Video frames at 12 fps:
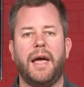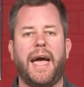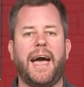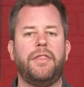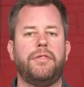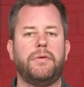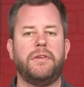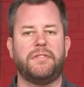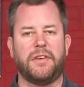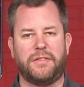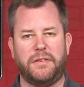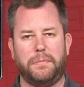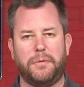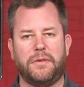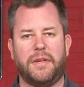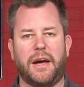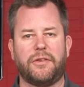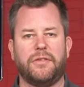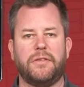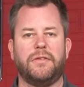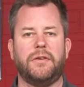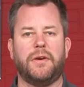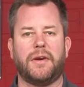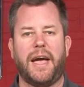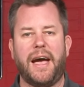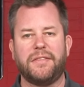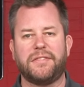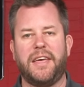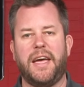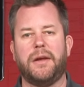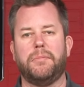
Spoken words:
Add 360 protection to your gas can